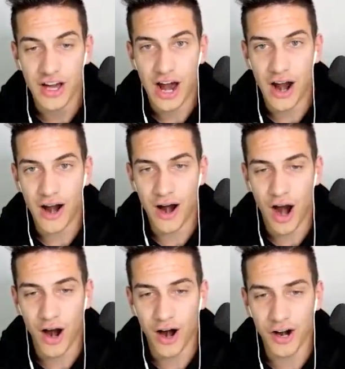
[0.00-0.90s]

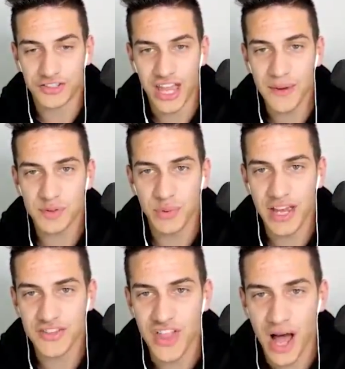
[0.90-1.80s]
Our teams are
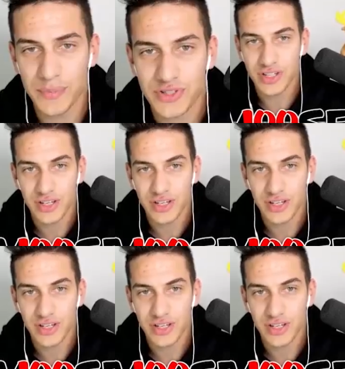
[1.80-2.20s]
being nubs.